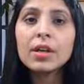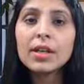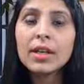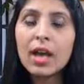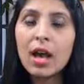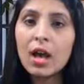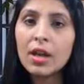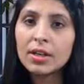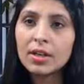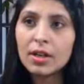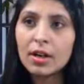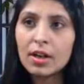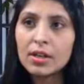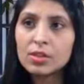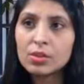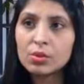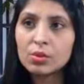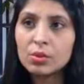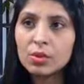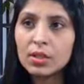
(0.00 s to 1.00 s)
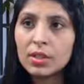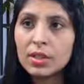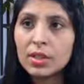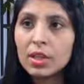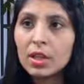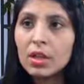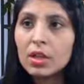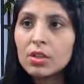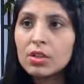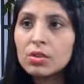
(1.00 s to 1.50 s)
car class only.
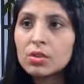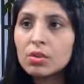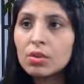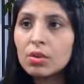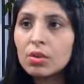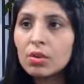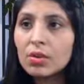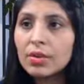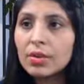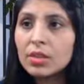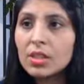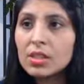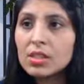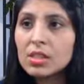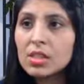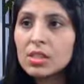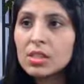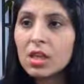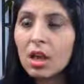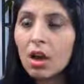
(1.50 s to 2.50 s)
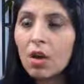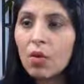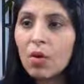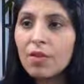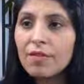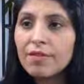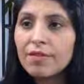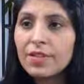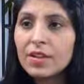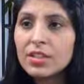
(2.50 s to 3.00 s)
So this is how
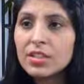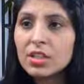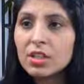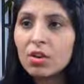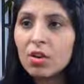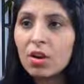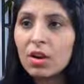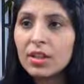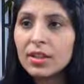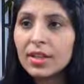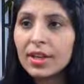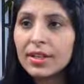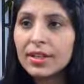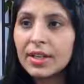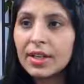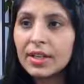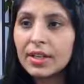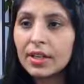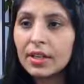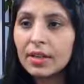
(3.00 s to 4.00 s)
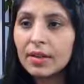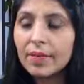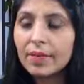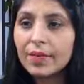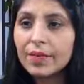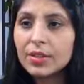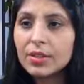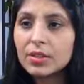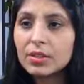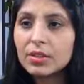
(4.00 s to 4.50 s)
I'm fetching all that data.
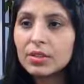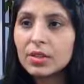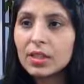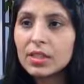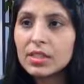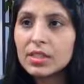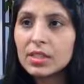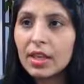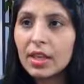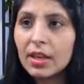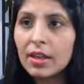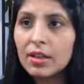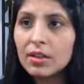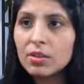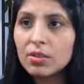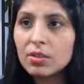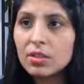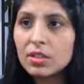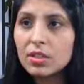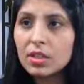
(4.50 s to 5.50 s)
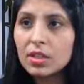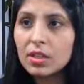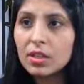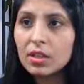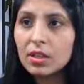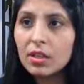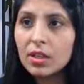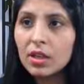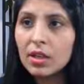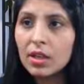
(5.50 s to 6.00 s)
So guys, here you will
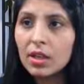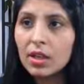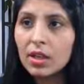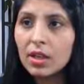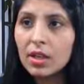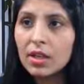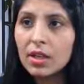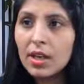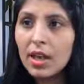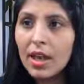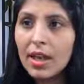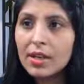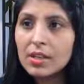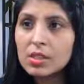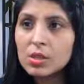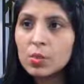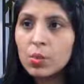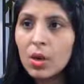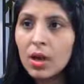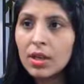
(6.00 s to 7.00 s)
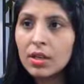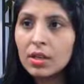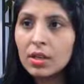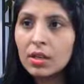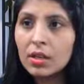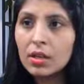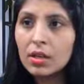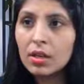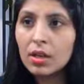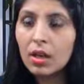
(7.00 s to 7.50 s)
see in X1
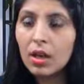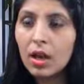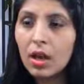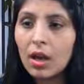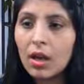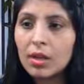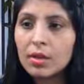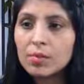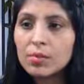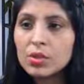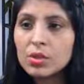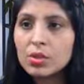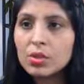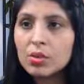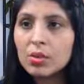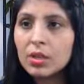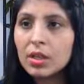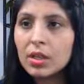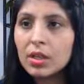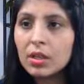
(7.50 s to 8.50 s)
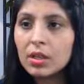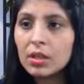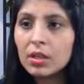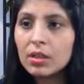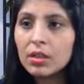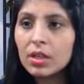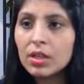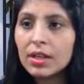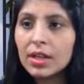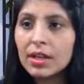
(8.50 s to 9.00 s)
I am storing
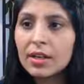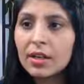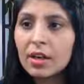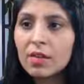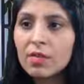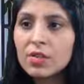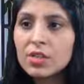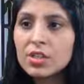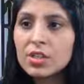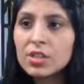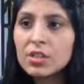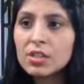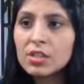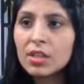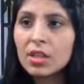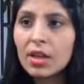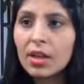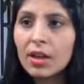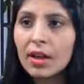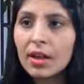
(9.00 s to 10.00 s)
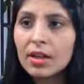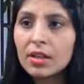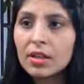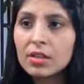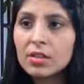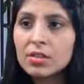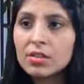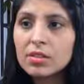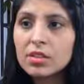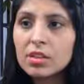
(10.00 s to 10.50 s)
the data which is there at a
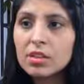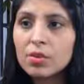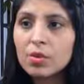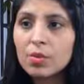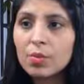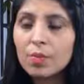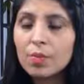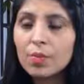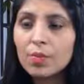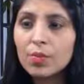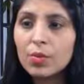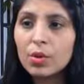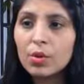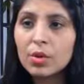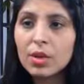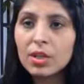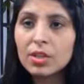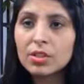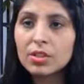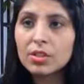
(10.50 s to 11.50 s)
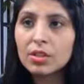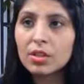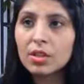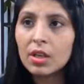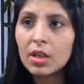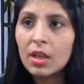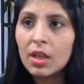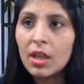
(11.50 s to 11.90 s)
0 location,